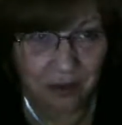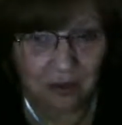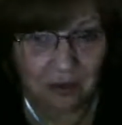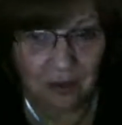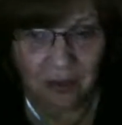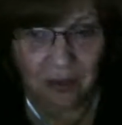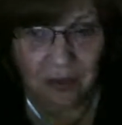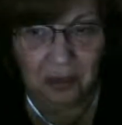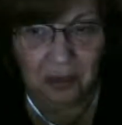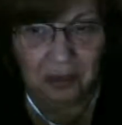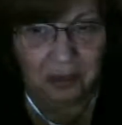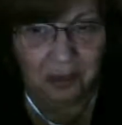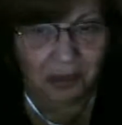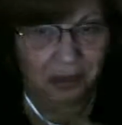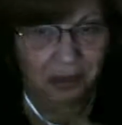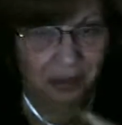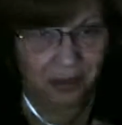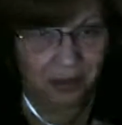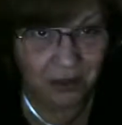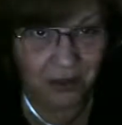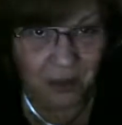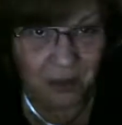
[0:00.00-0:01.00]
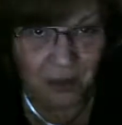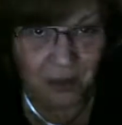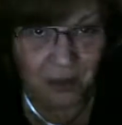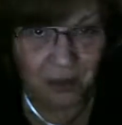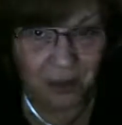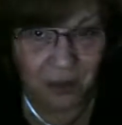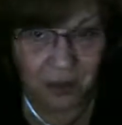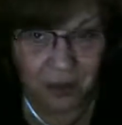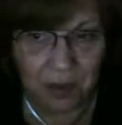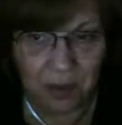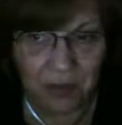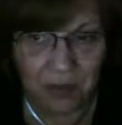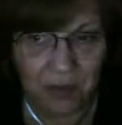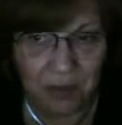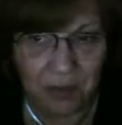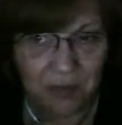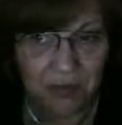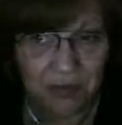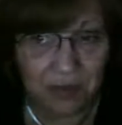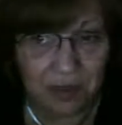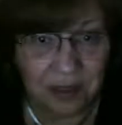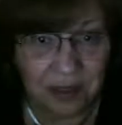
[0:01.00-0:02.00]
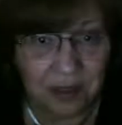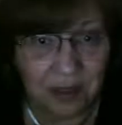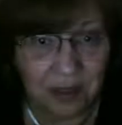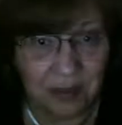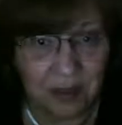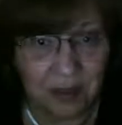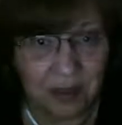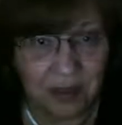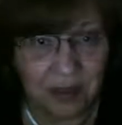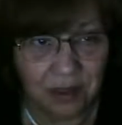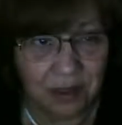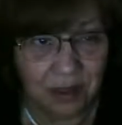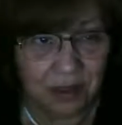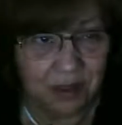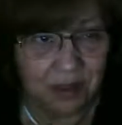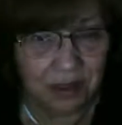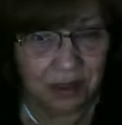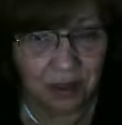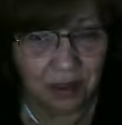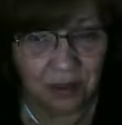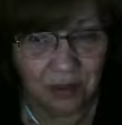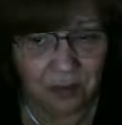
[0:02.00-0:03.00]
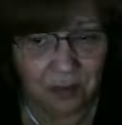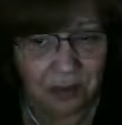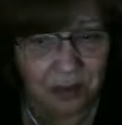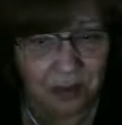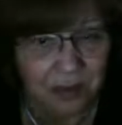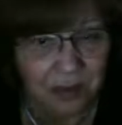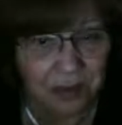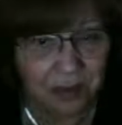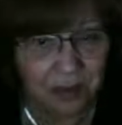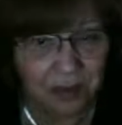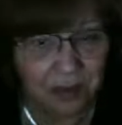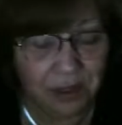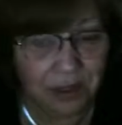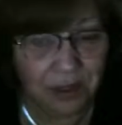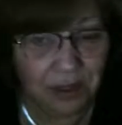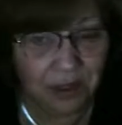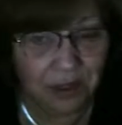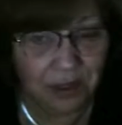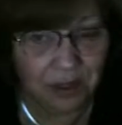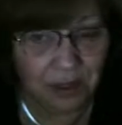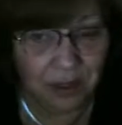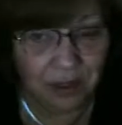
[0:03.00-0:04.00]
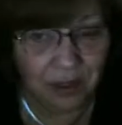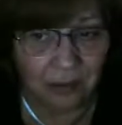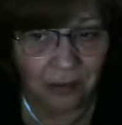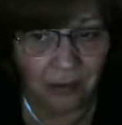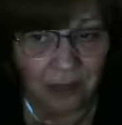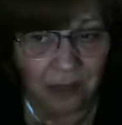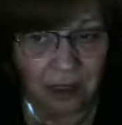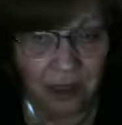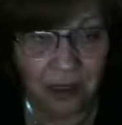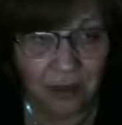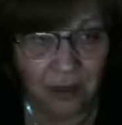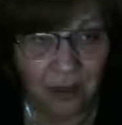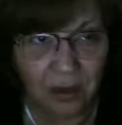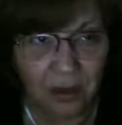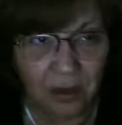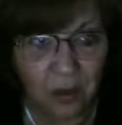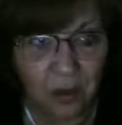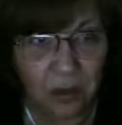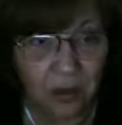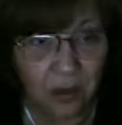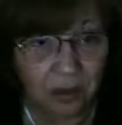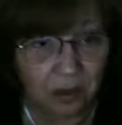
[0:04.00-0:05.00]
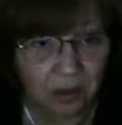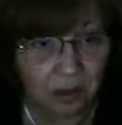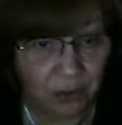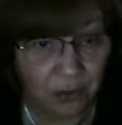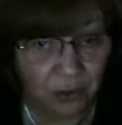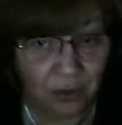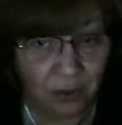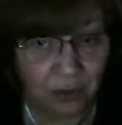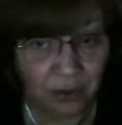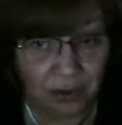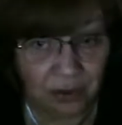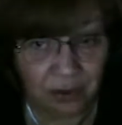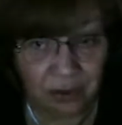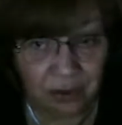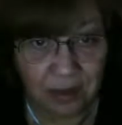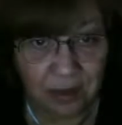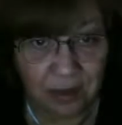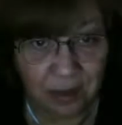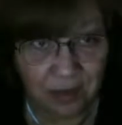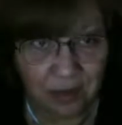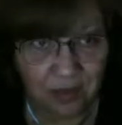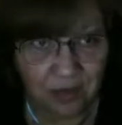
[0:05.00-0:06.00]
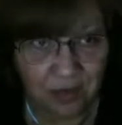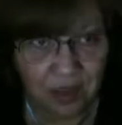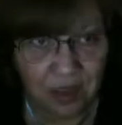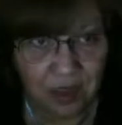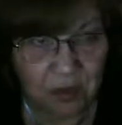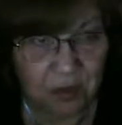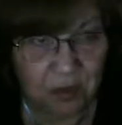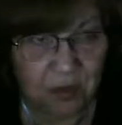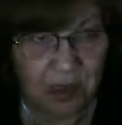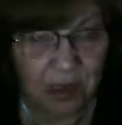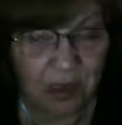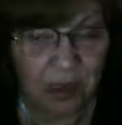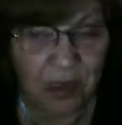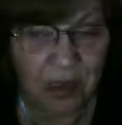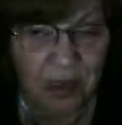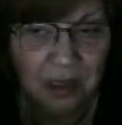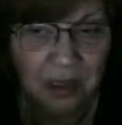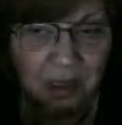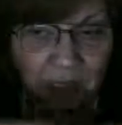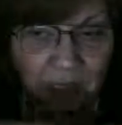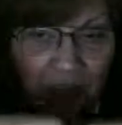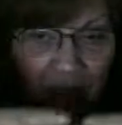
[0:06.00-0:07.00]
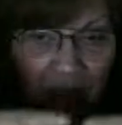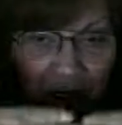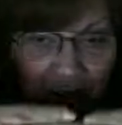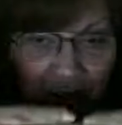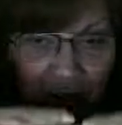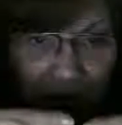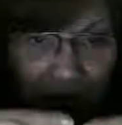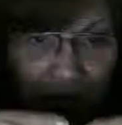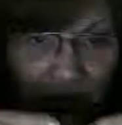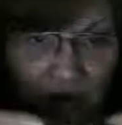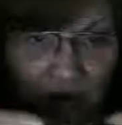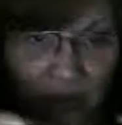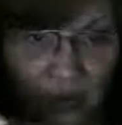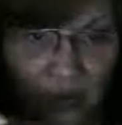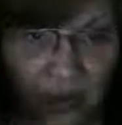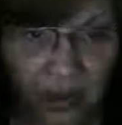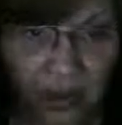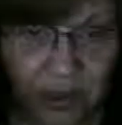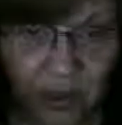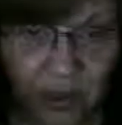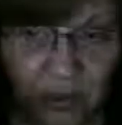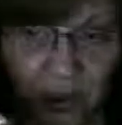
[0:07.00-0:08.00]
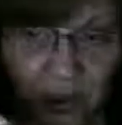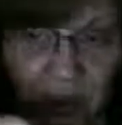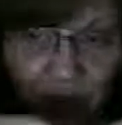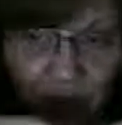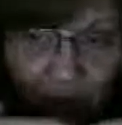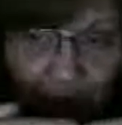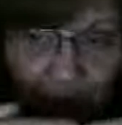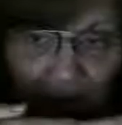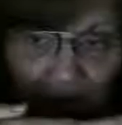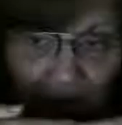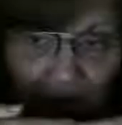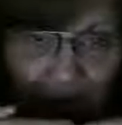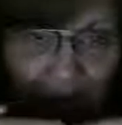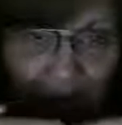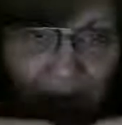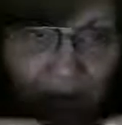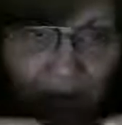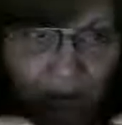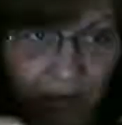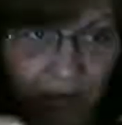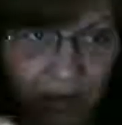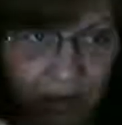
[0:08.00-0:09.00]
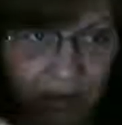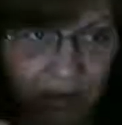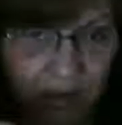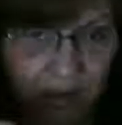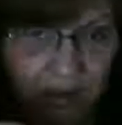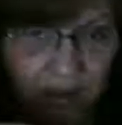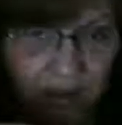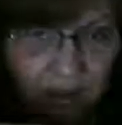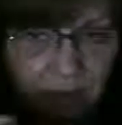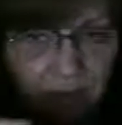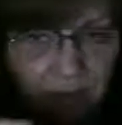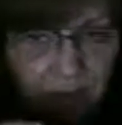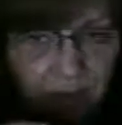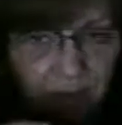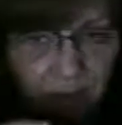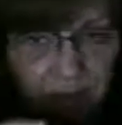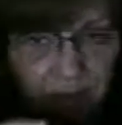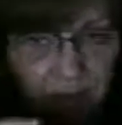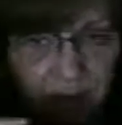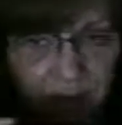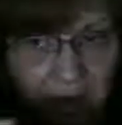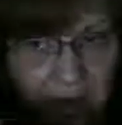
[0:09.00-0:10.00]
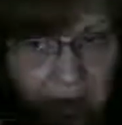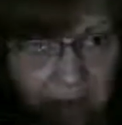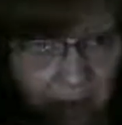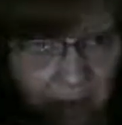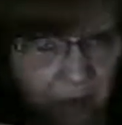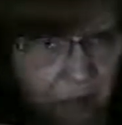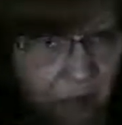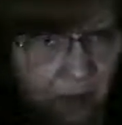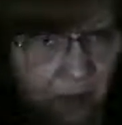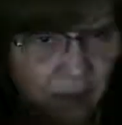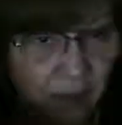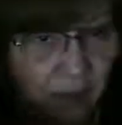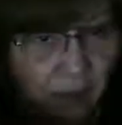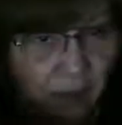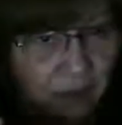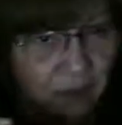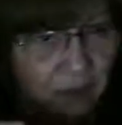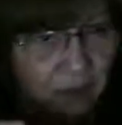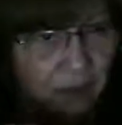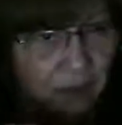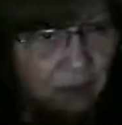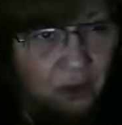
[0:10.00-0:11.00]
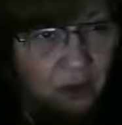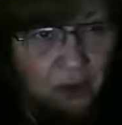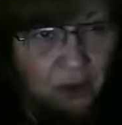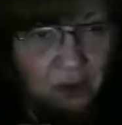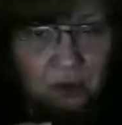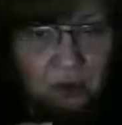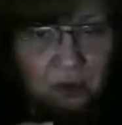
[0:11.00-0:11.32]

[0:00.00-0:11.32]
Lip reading: But I just want to let people know, if it says was live, it doesn't mean that I can talk to you then. A lot of people don't understand that with Facebook. So these are doors that would open like this. Might not have been an elevator.